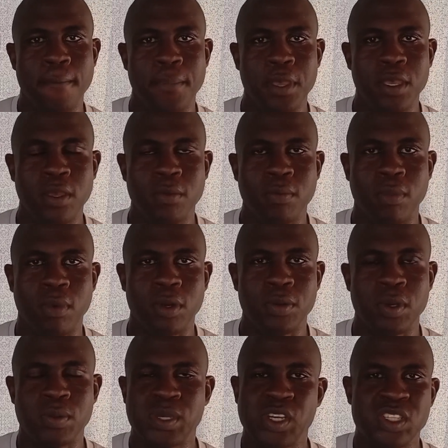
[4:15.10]
be,
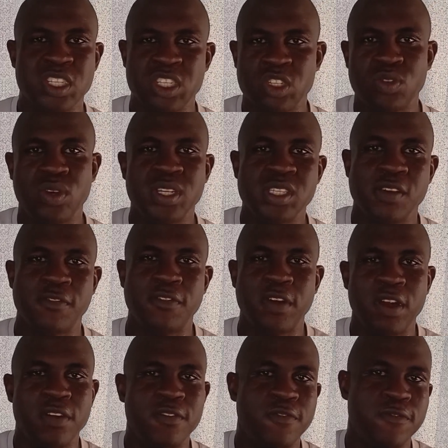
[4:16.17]
because it creates a
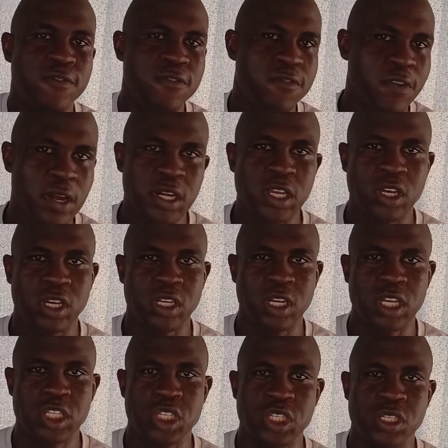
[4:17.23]
very friendly
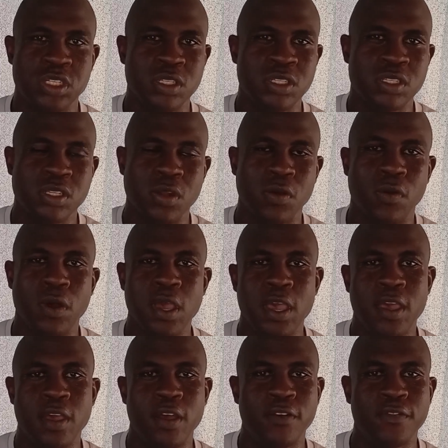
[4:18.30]
connections,
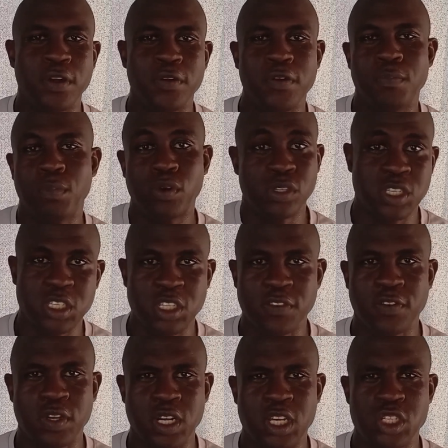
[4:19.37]
a very positive
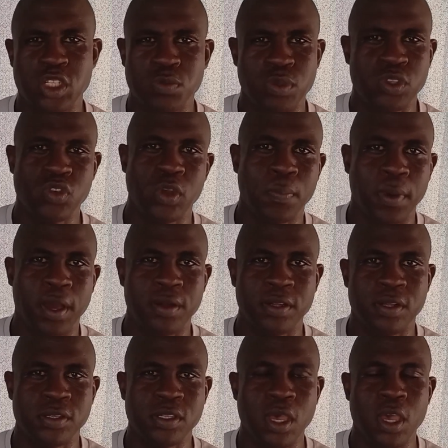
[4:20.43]
connection between
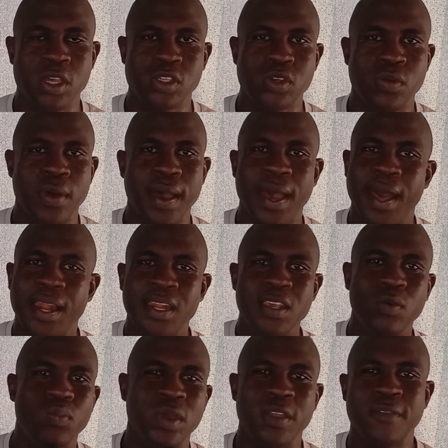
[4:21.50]
partners. So
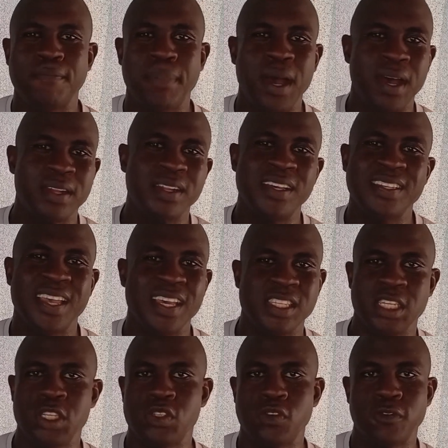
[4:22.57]
hardly will partners get
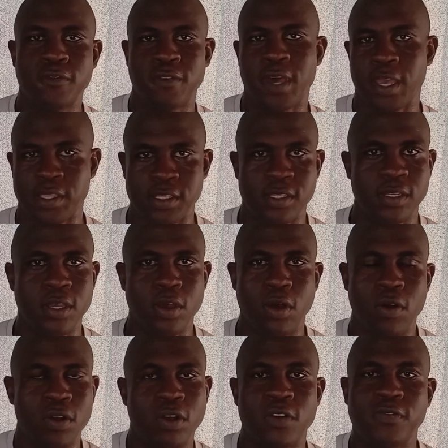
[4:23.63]
into fights
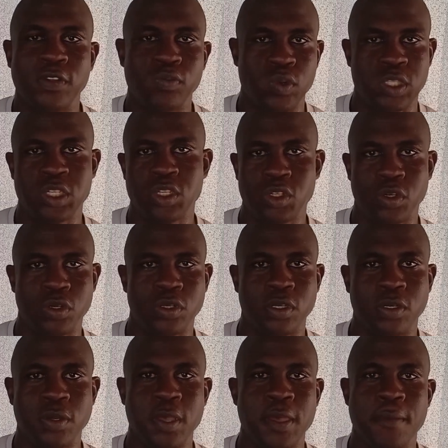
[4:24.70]
or conflict with each
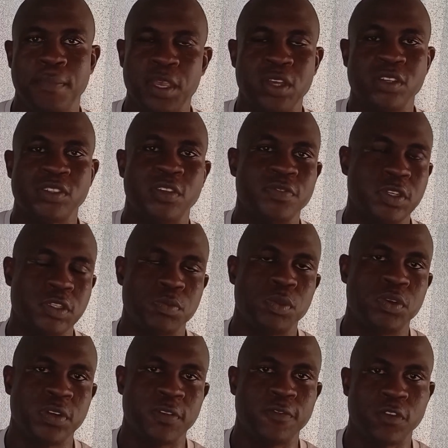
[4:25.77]
other because of this
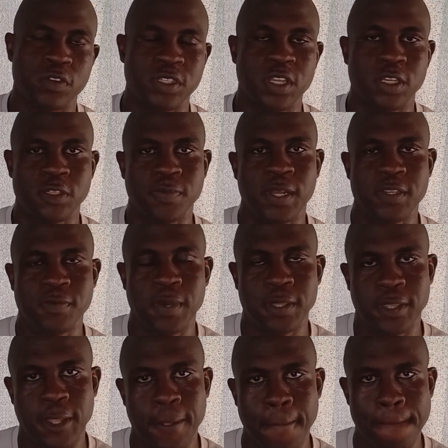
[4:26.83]
moon in first house placement.